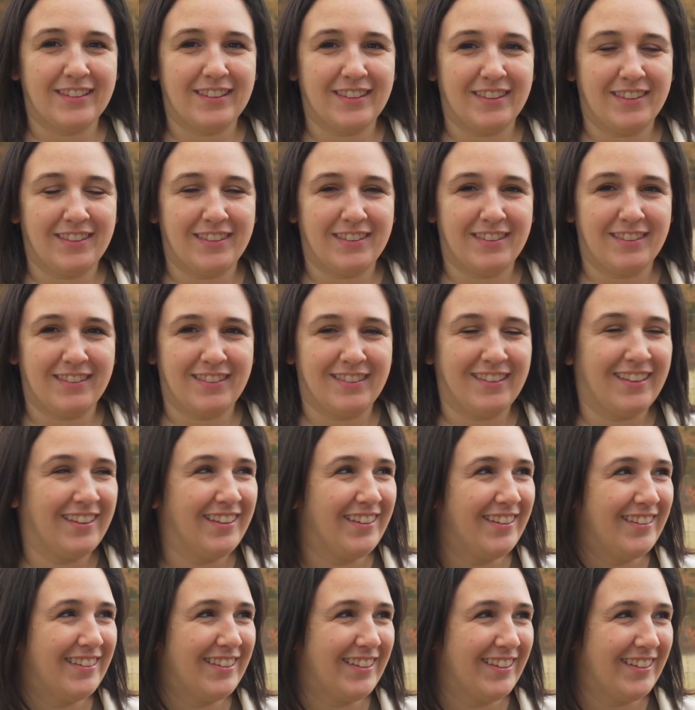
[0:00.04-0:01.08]

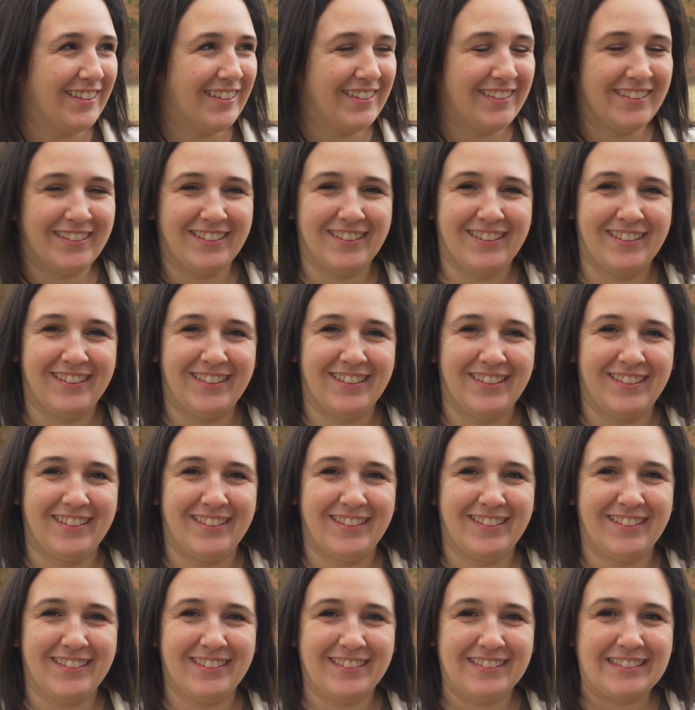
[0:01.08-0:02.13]

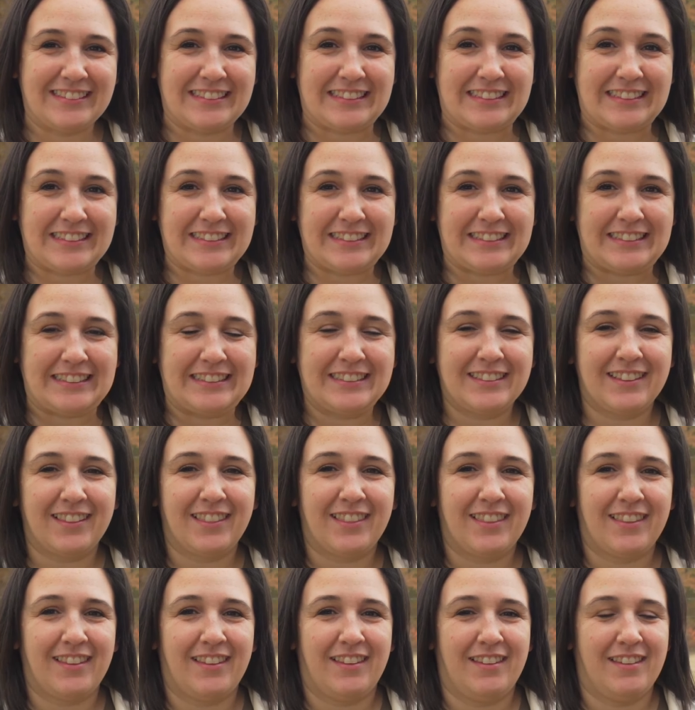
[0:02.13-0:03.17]

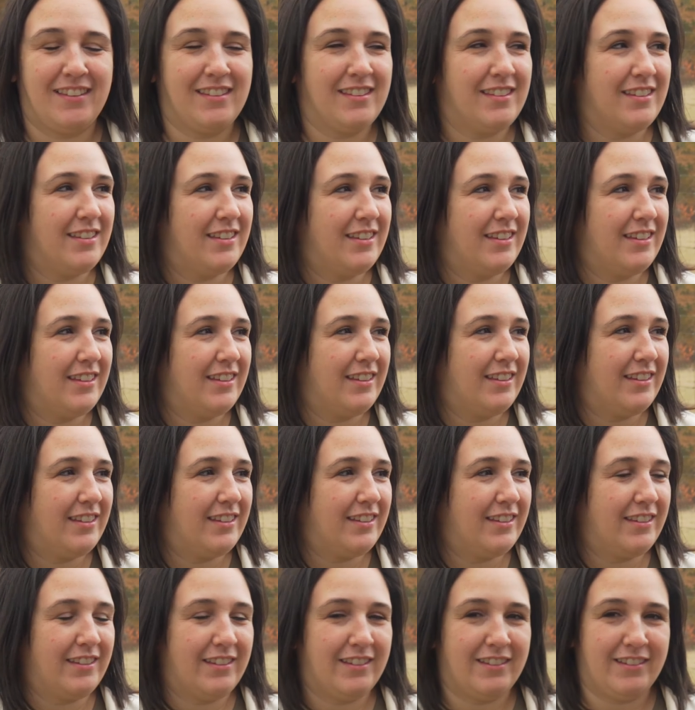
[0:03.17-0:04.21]

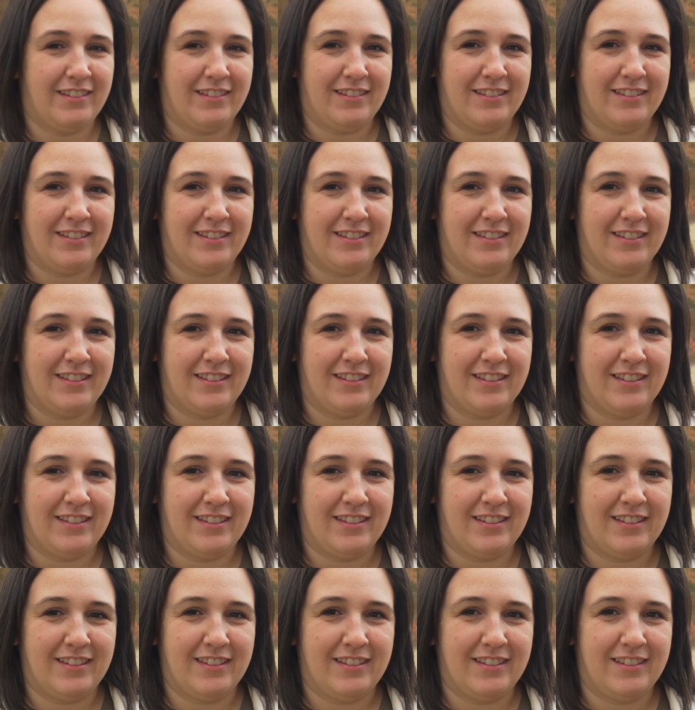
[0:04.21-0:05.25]

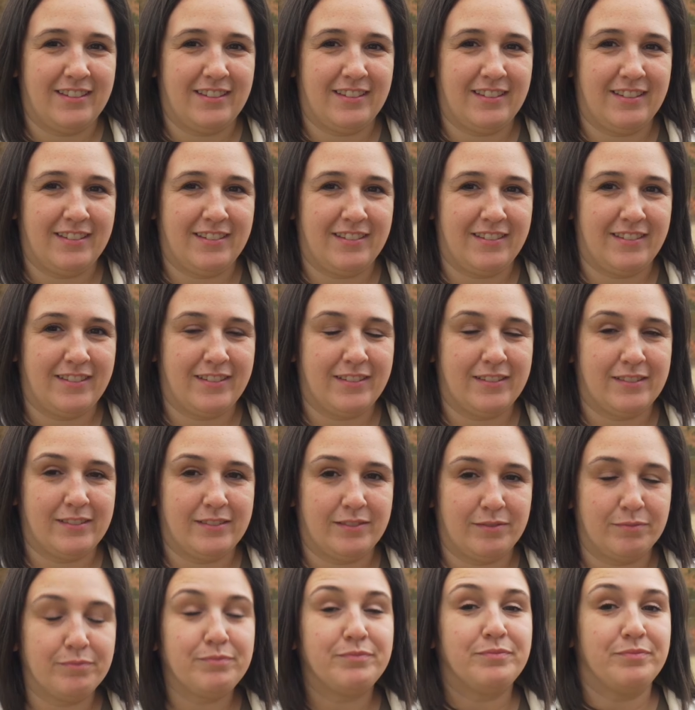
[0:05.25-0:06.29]

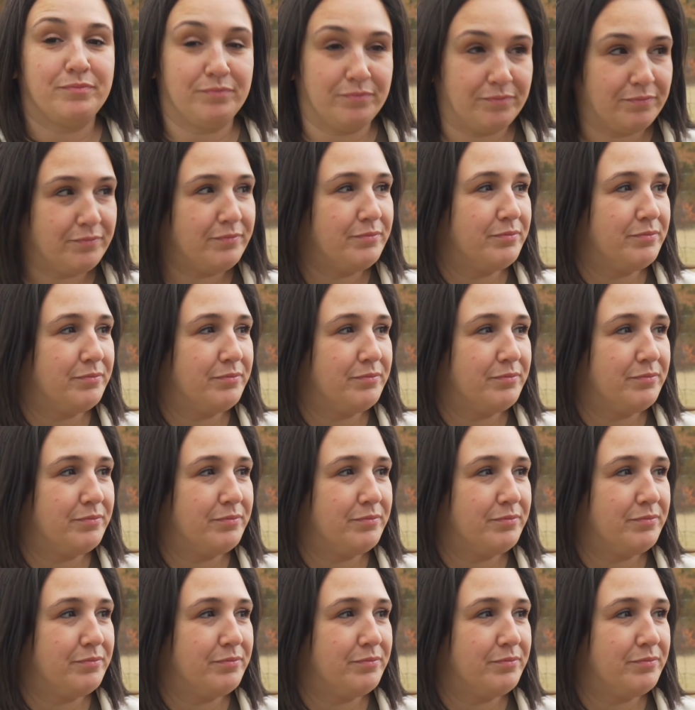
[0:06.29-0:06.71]
[no speech]